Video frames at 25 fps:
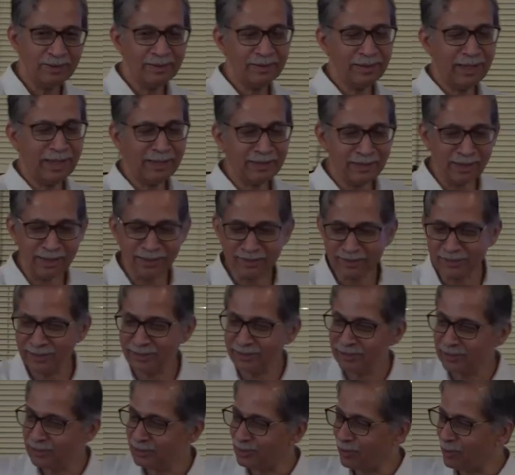That answer
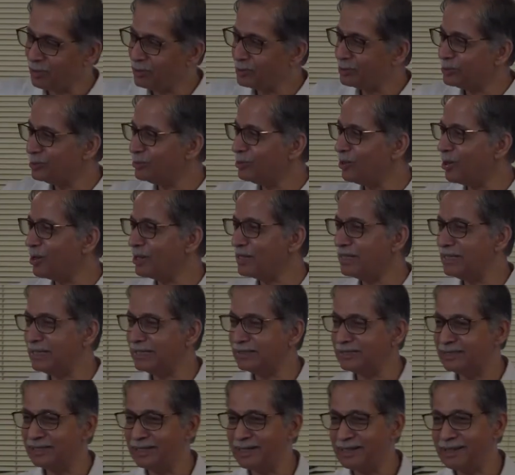is also not
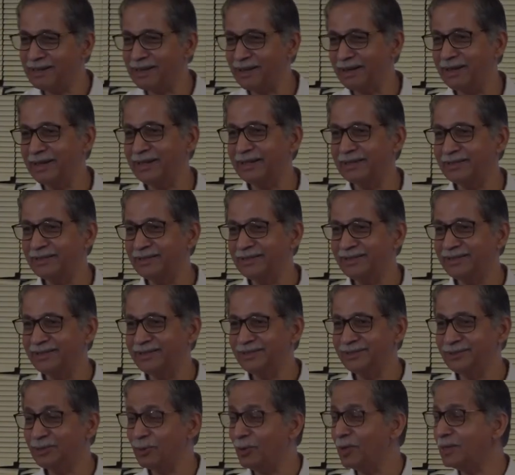necessarily correct.
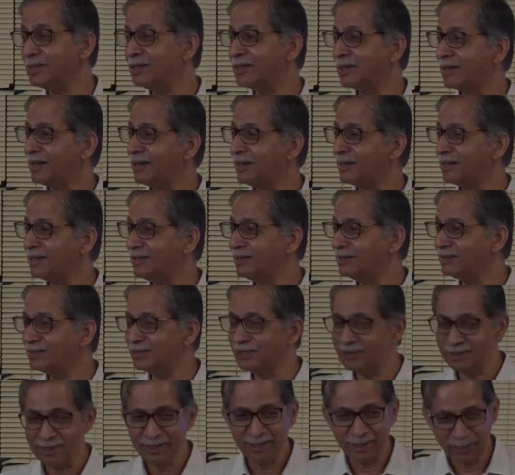So what is the correct
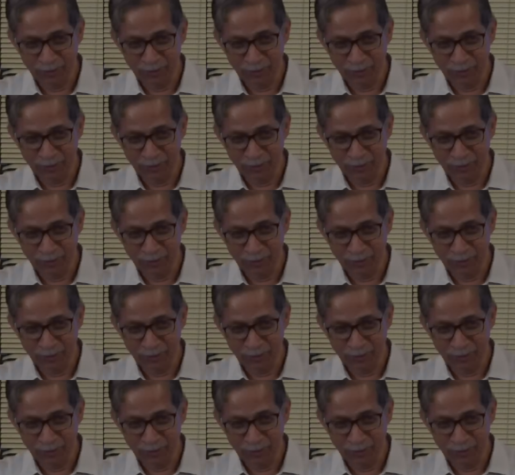answer?